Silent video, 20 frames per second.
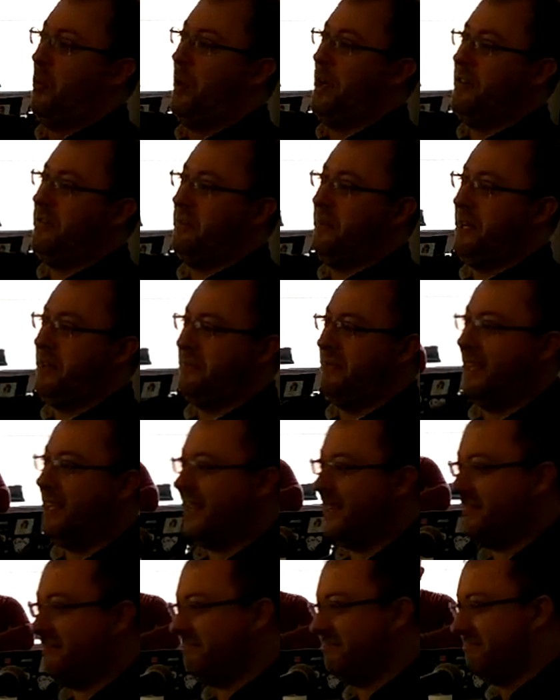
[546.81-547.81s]
Wait for me.
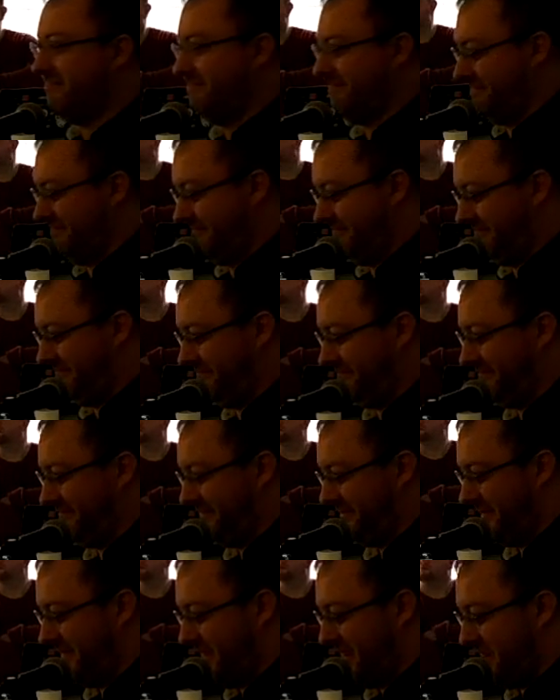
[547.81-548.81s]

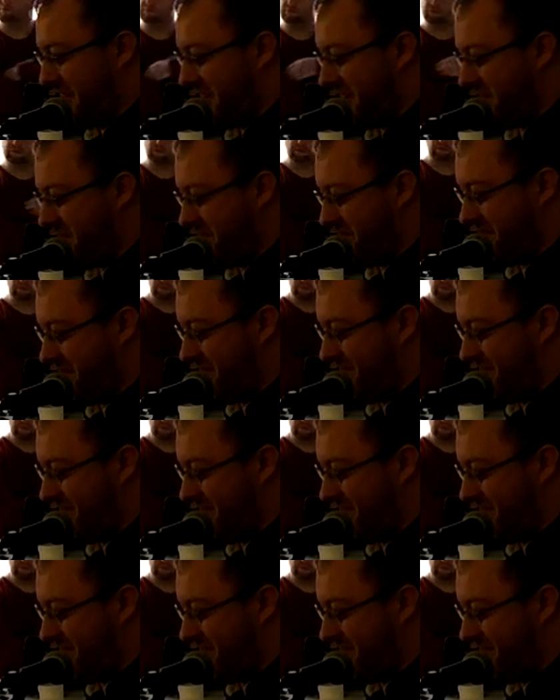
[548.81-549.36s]
Okay.